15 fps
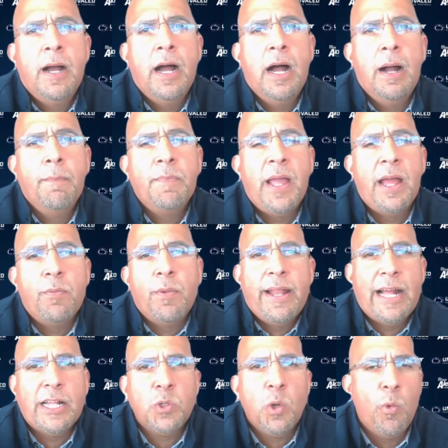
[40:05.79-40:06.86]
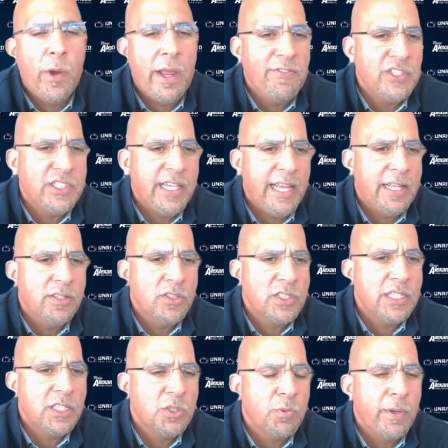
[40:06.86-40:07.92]
And that's what we've seen
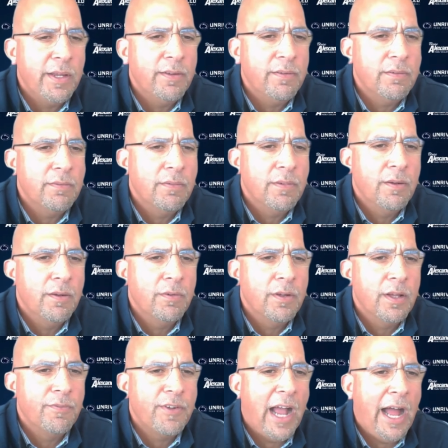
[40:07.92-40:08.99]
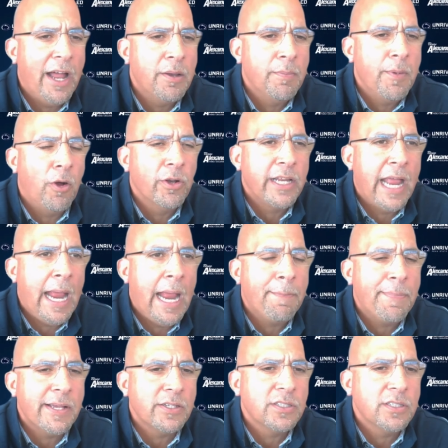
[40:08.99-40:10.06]
since we, you know, have gotten him on
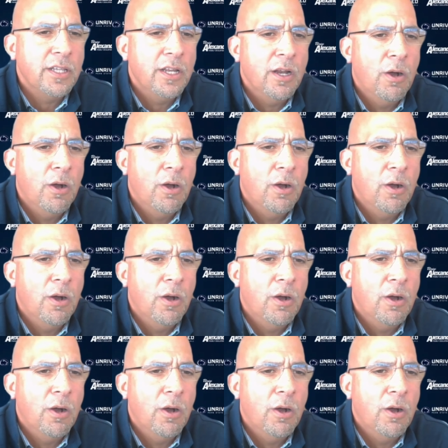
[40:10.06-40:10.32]
campus.